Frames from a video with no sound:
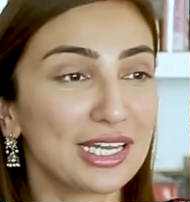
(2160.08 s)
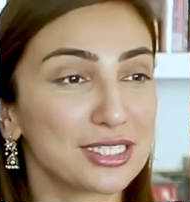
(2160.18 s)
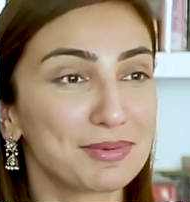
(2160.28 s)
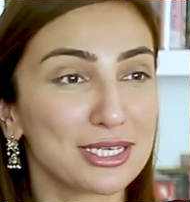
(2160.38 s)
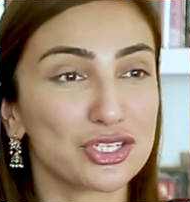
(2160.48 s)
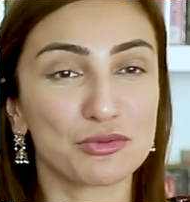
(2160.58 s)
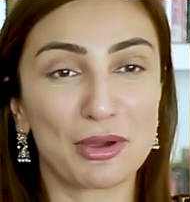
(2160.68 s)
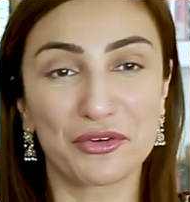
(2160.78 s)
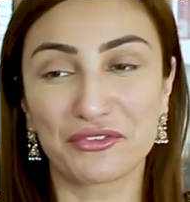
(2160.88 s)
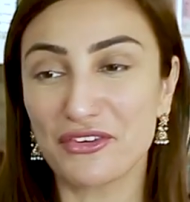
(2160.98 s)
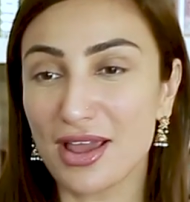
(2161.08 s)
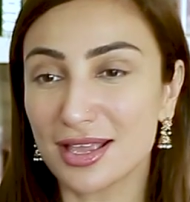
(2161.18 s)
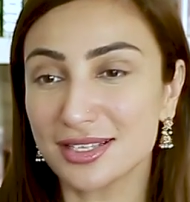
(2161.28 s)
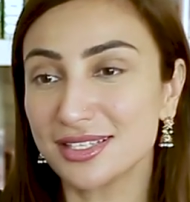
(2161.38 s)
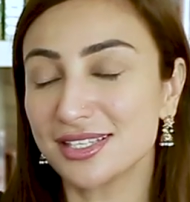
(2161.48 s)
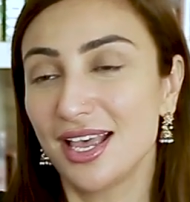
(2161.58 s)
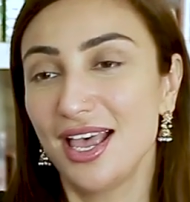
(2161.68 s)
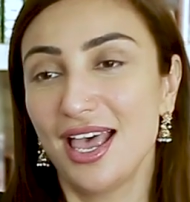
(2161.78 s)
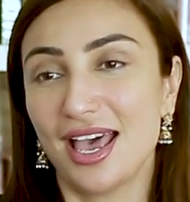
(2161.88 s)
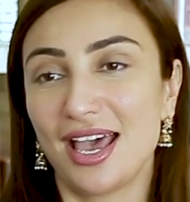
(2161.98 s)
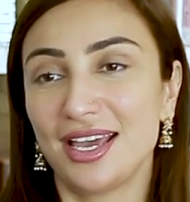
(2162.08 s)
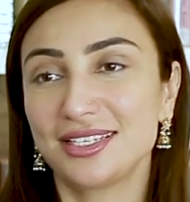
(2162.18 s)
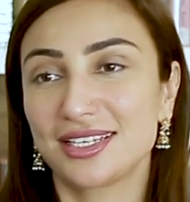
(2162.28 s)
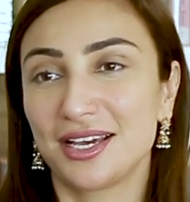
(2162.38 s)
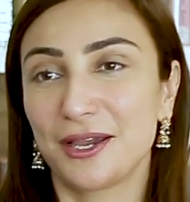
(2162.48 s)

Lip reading: an explanation to my own friends. And